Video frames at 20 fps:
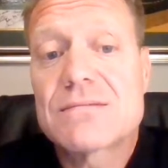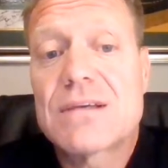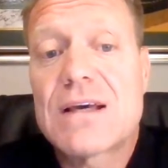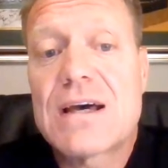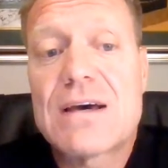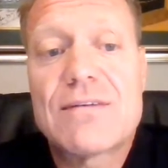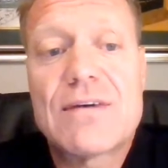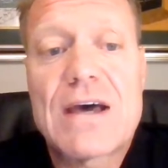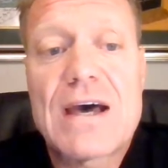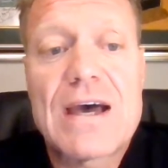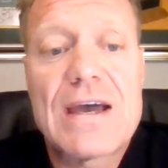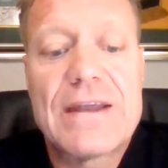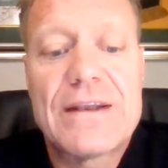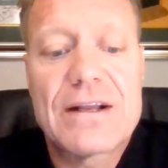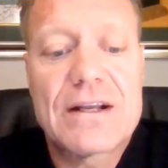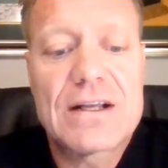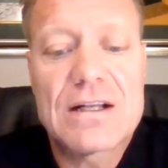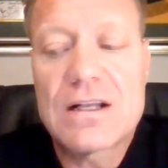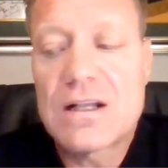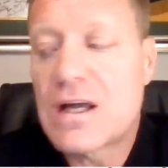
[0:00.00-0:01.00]
I had
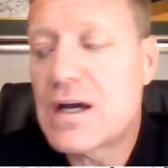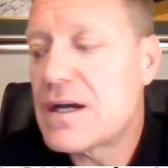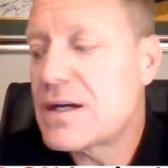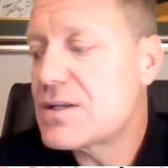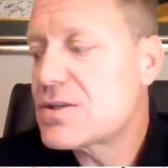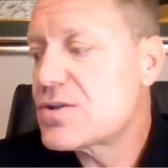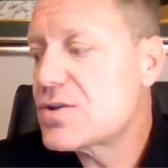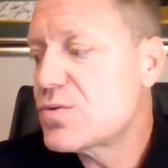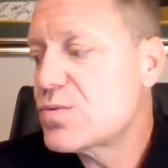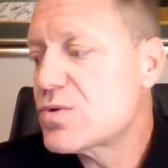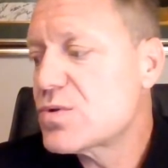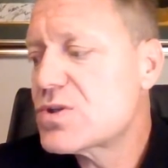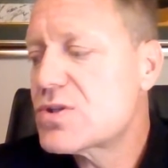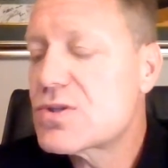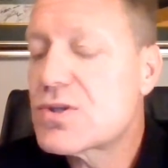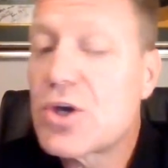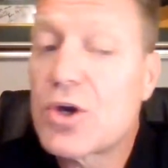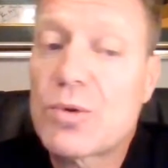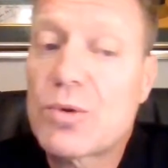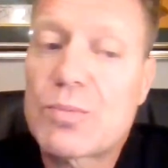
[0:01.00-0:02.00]
a client who was
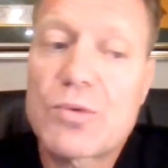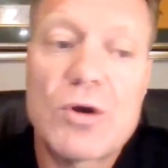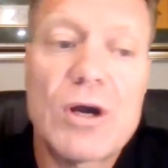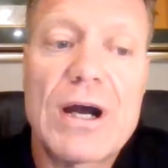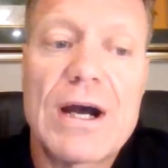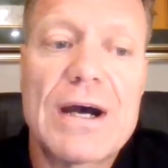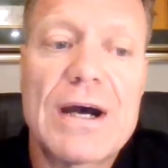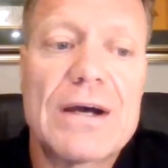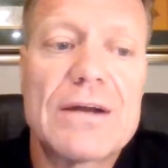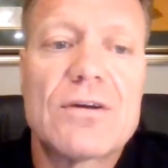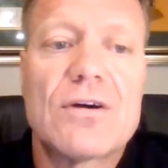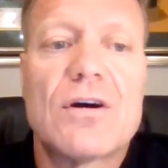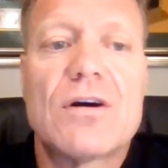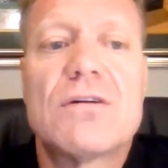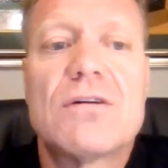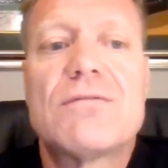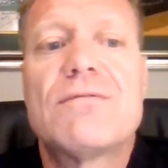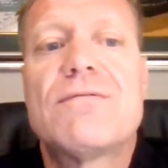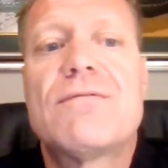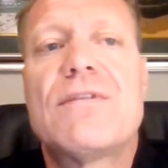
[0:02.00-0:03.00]
so proud
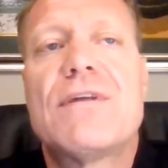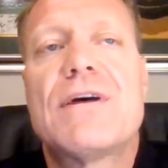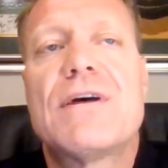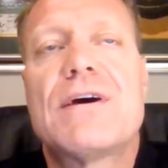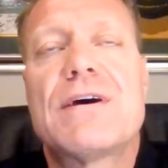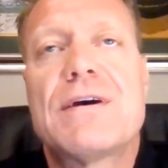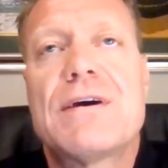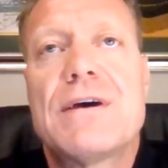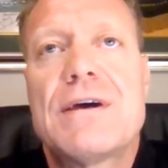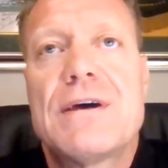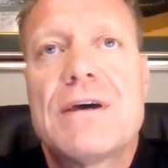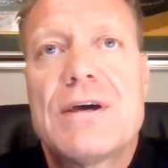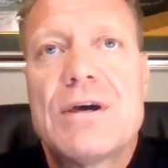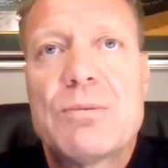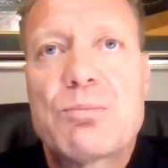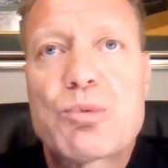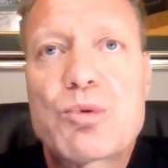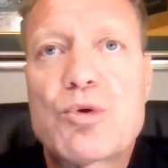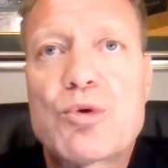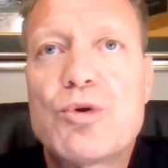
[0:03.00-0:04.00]
of the
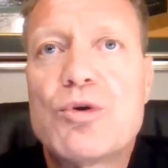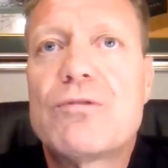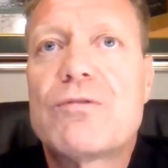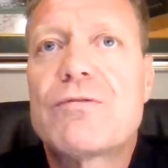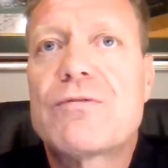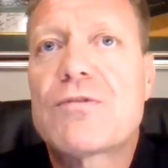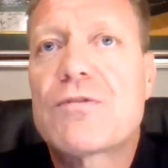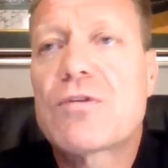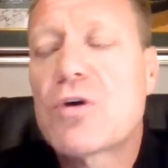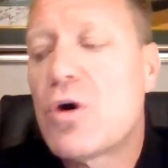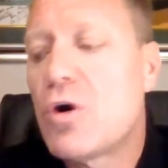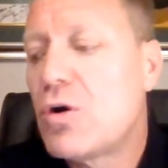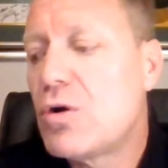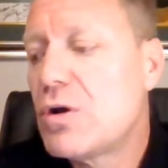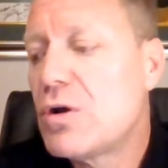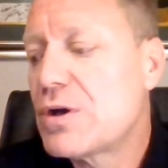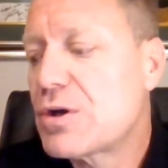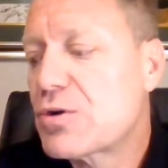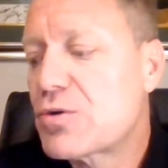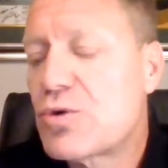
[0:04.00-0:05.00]
proof
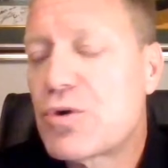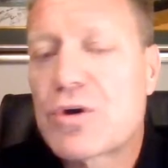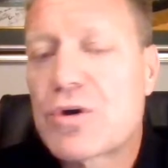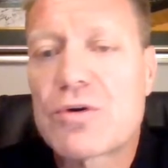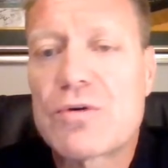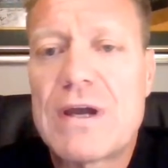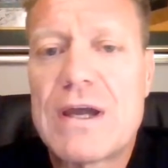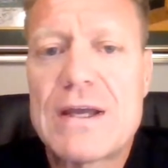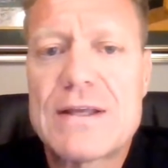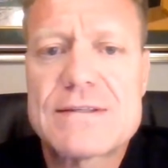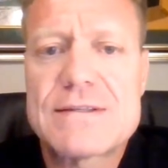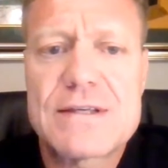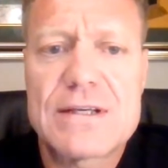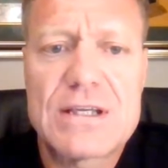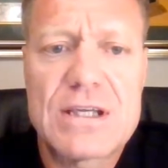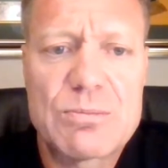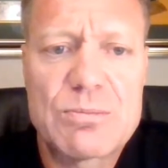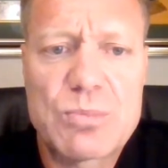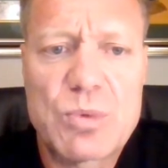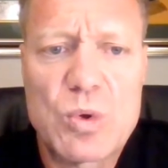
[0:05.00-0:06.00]
gold Krugerrands
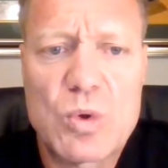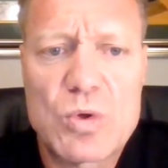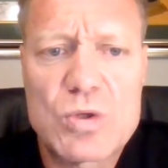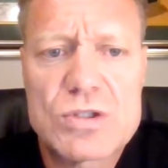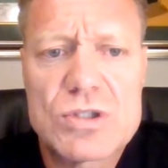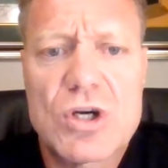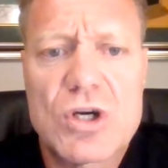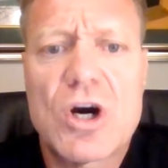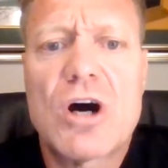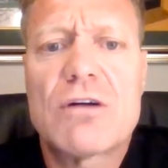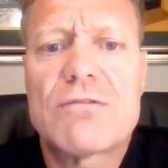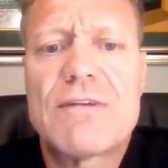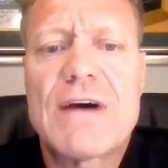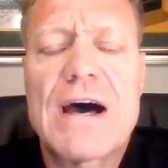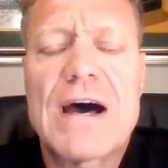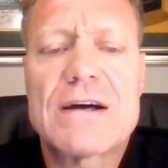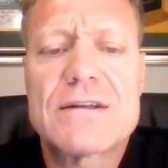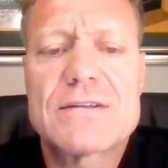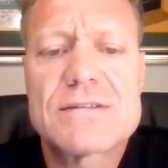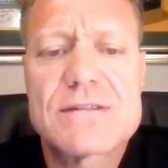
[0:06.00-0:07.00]
that he bought, half
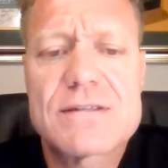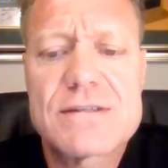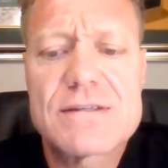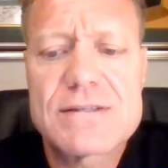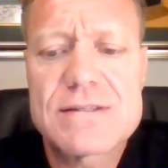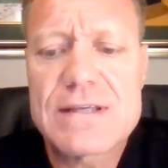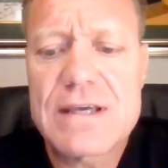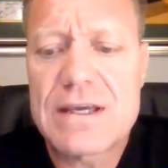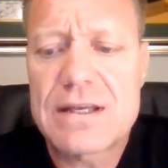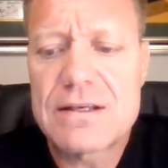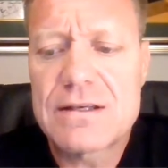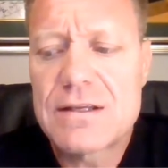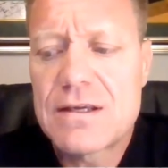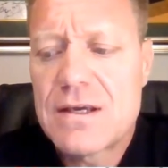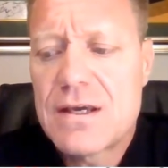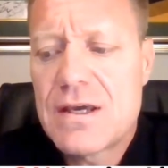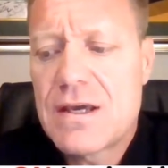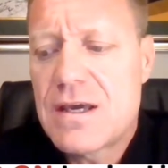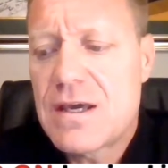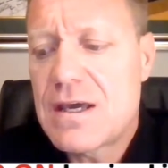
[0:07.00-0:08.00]
ounces,
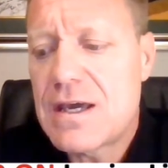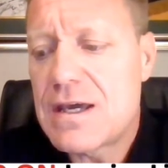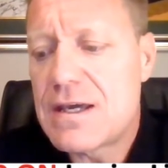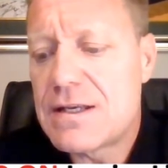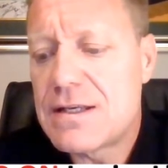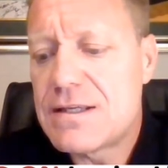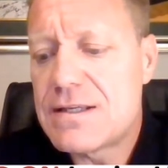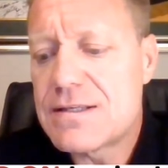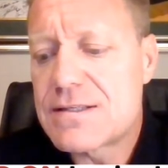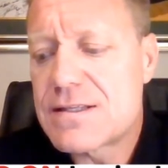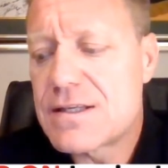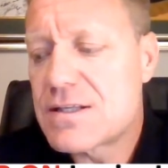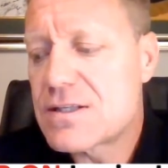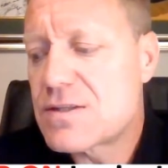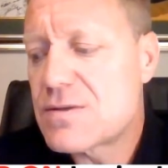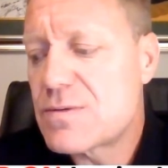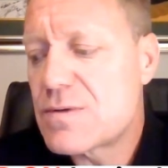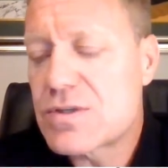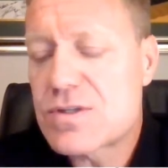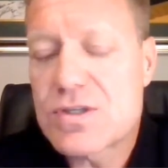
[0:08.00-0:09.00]
and he said.
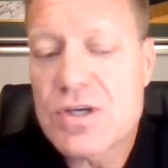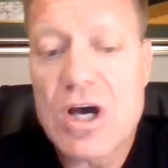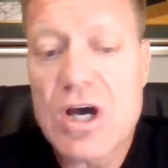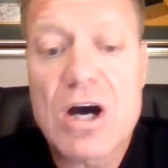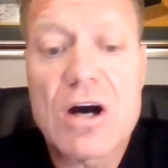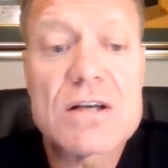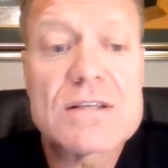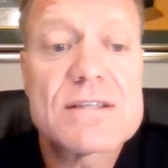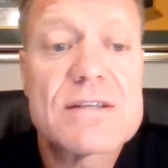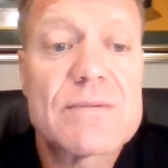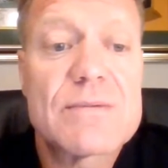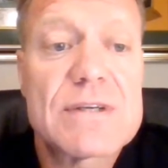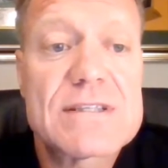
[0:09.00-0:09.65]
So I asked him.